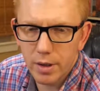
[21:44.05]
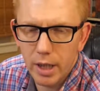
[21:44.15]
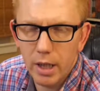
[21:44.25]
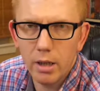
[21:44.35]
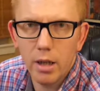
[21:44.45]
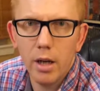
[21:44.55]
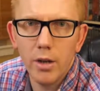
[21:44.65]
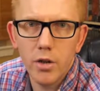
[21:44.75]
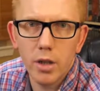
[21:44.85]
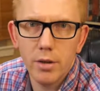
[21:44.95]
and I
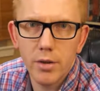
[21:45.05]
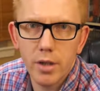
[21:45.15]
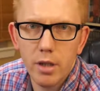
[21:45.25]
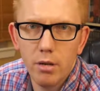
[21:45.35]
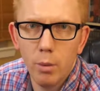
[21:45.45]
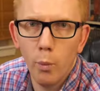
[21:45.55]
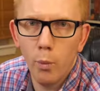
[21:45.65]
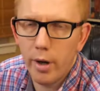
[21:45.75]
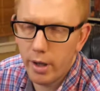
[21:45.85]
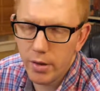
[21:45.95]
shall see you
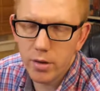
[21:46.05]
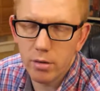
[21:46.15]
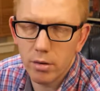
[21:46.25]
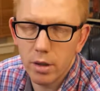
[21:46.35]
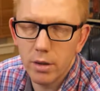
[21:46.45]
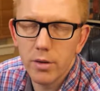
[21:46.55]
very soon.